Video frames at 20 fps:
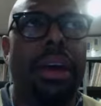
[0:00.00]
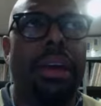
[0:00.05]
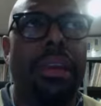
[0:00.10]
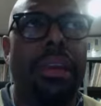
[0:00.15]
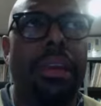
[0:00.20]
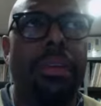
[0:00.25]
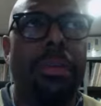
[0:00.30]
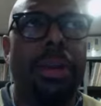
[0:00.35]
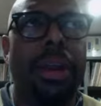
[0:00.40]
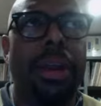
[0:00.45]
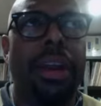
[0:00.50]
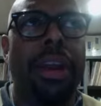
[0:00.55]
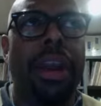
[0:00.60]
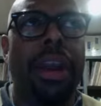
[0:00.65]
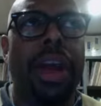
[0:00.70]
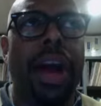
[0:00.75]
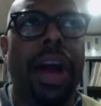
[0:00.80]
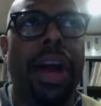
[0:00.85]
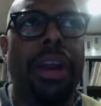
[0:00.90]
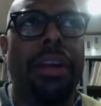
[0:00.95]
there's been a
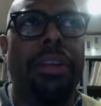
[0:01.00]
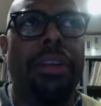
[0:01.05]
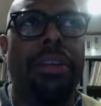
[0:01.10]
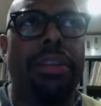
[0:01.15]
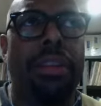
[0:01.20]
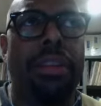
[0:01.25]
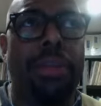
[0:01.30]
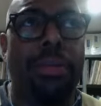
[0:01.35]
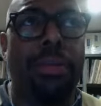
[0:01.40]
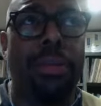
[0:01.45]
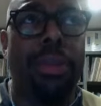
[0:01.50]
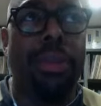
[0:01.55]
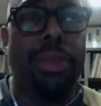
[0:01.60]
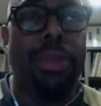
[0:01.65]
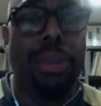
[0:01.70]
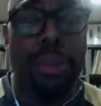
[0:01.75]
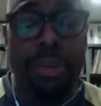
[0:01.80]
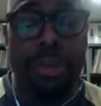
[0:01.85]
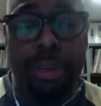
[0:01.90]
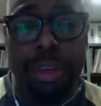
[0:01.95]
lot of different
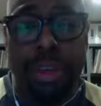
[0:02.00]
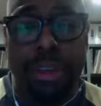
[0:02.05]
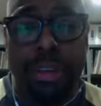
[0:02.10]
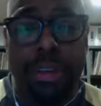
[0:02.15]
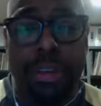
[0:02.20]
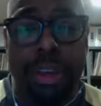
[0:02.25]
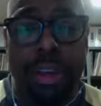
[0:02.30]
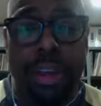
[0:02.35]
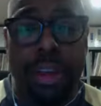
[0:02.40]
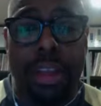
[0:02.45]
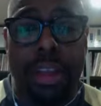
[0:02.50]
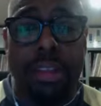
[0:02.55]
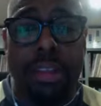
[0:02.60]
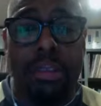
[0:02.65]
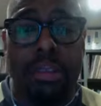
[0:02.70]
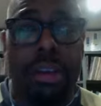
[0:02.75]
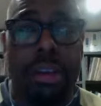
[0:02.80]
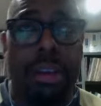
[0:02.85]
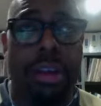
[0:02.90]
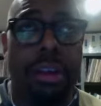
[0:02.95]
theories and,
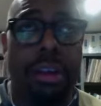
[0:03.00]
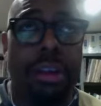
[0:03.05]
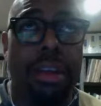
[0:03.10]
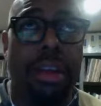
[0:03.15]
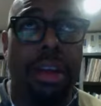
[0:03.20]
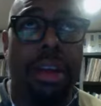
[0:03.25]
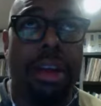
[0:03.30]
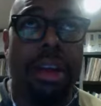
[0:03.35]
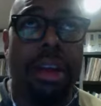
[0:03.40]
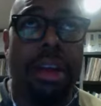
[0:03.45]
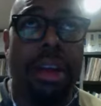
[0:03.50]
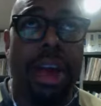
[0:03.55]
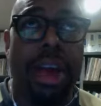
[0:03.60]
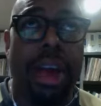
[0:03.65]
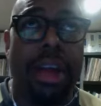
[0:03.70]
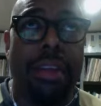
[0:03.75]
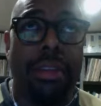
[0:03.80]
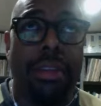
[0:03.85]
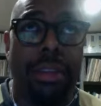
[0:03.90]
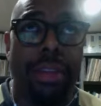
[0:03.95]
and, and
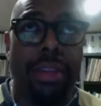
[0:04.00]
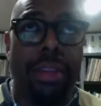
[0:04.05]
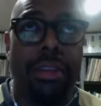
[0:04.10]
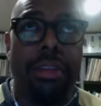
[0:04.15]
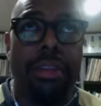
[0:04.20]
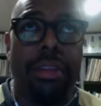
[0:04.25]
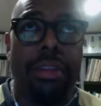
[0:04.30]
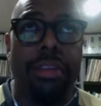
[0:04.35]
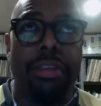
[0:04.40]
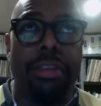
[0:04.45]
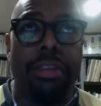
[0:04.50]
ideas as to